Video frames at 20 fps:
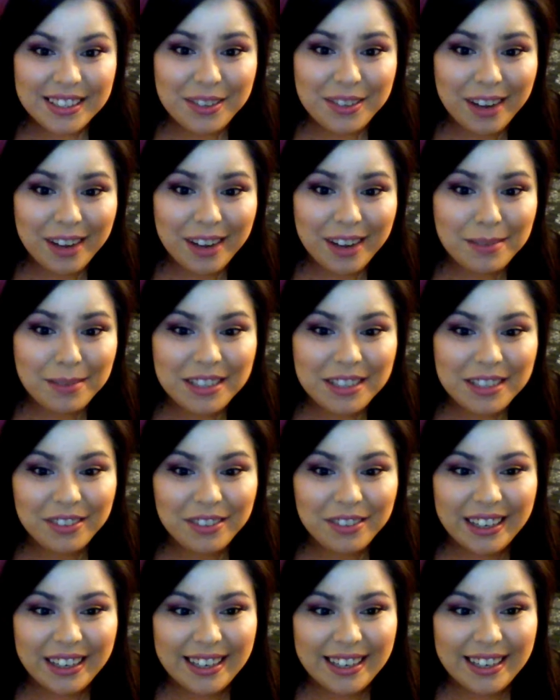So it comes in a
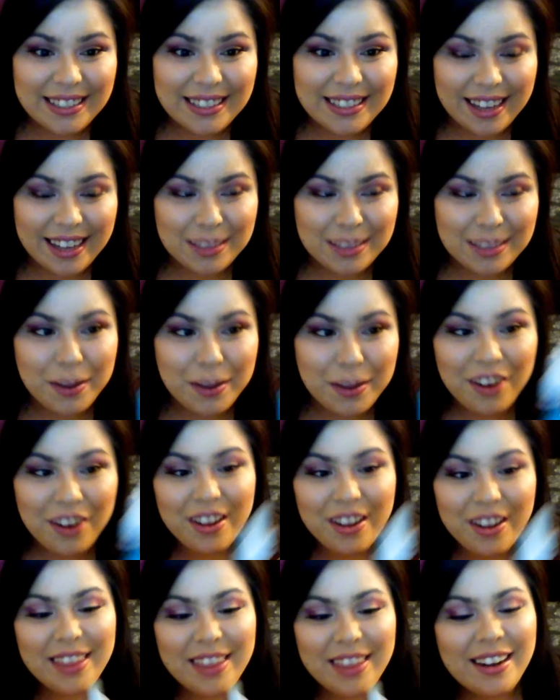really nice glass
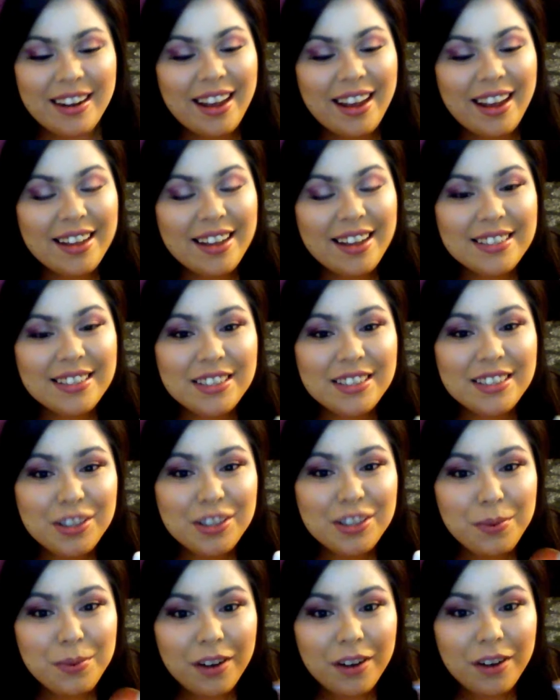bottle, and then it has this
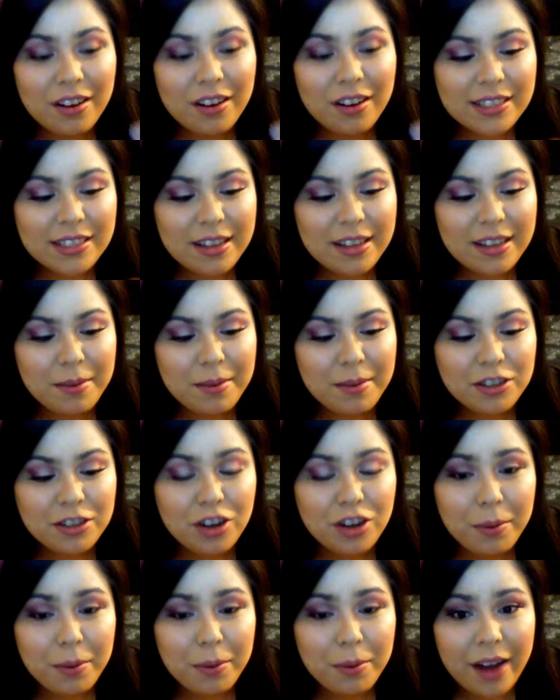super awesome
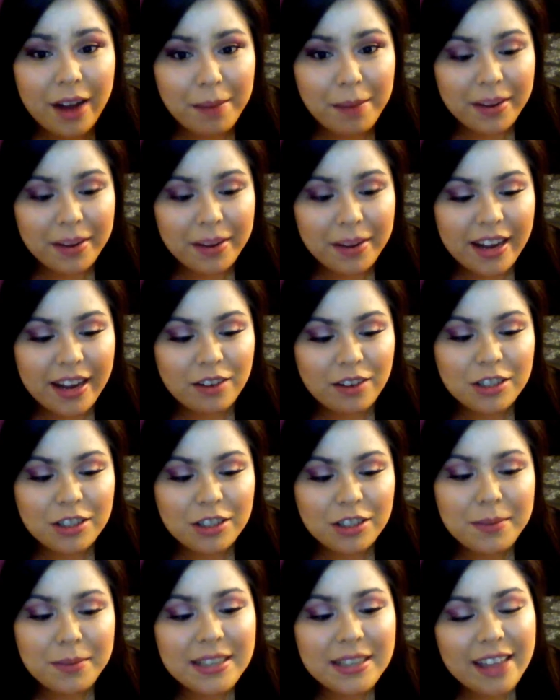dropper applicator,
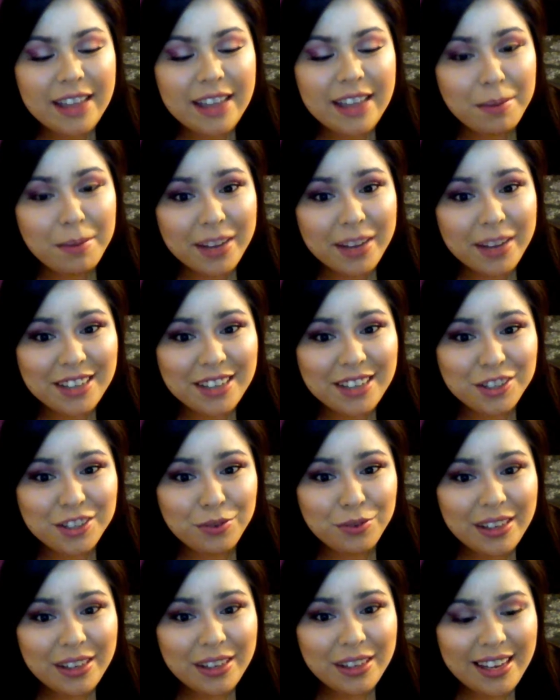which makes the
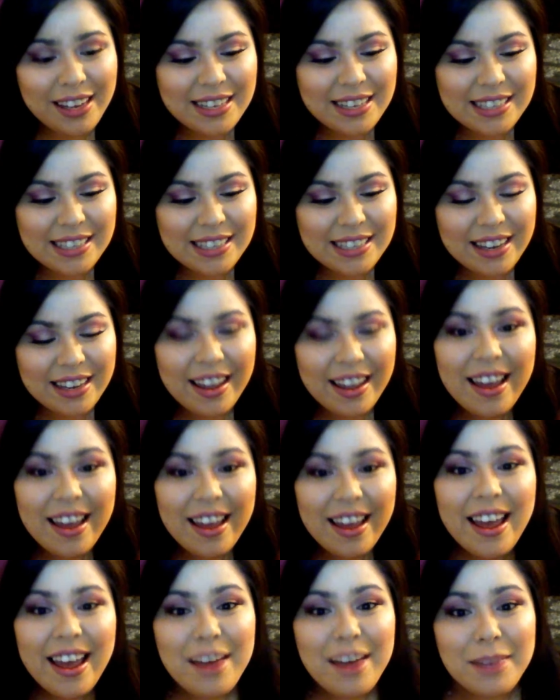application really easy
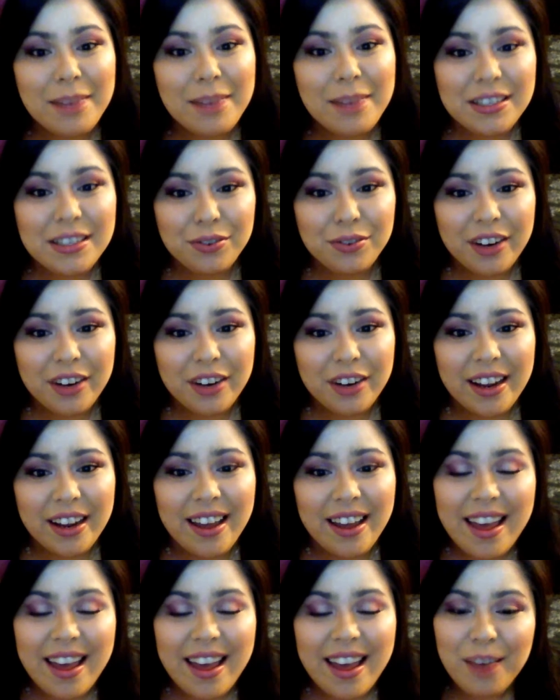and
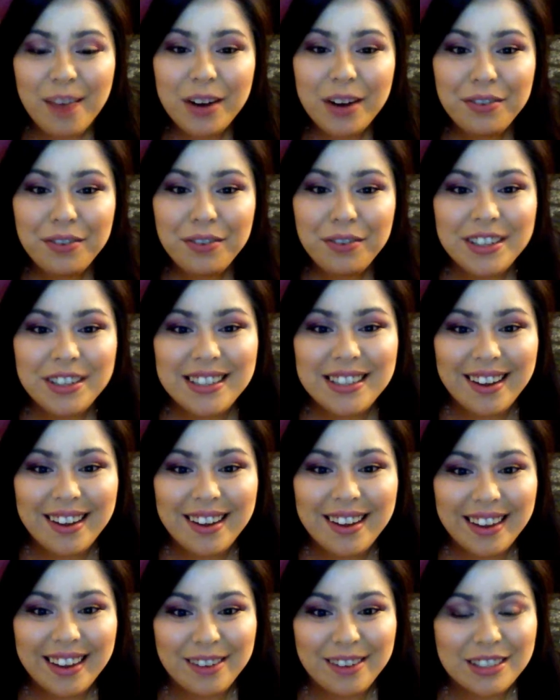mess-free. When I first
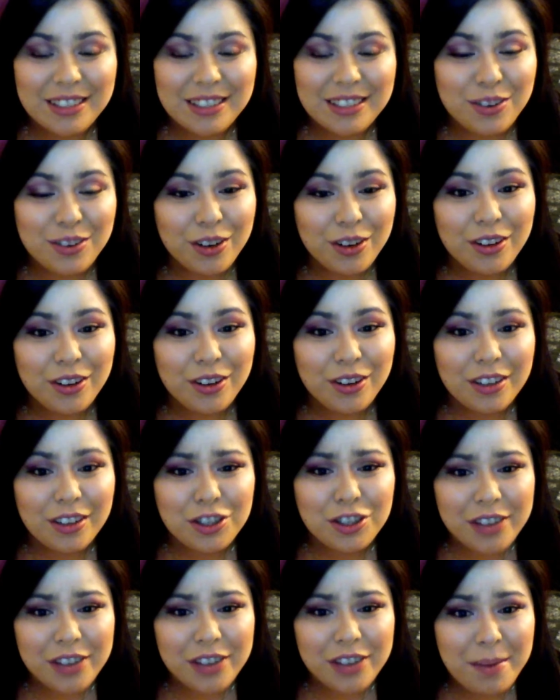saw that it was an oil
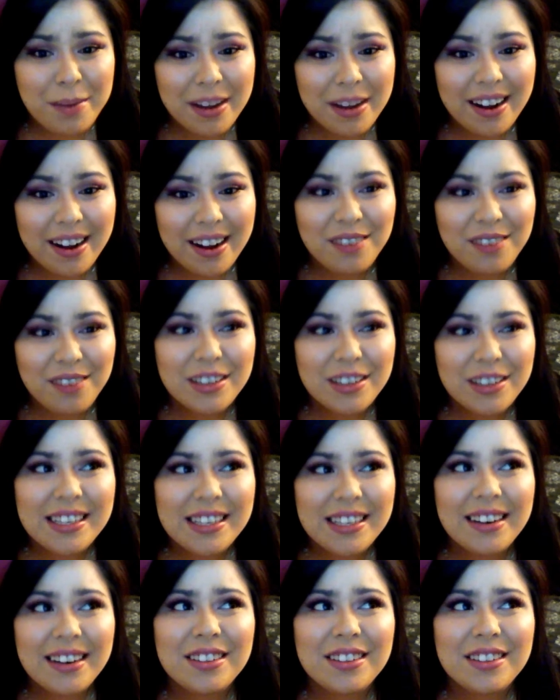treatment, I
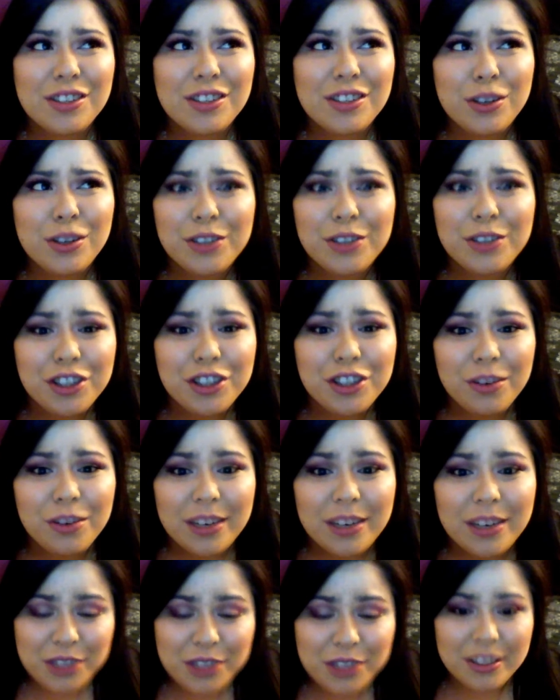wasn't too sure
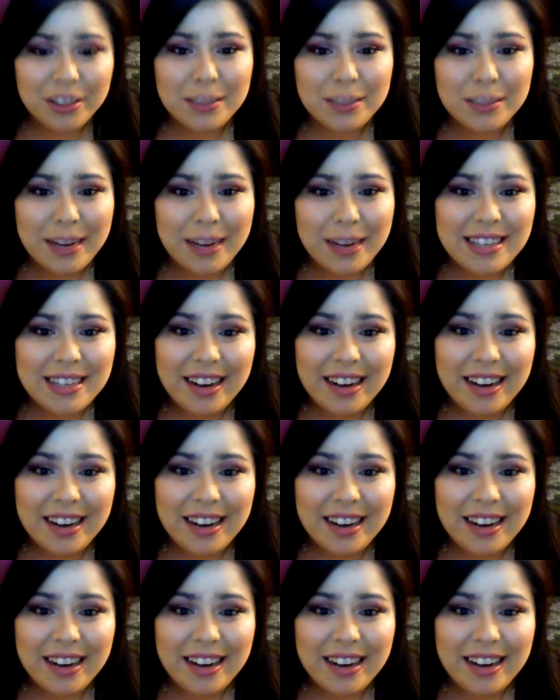what to expect.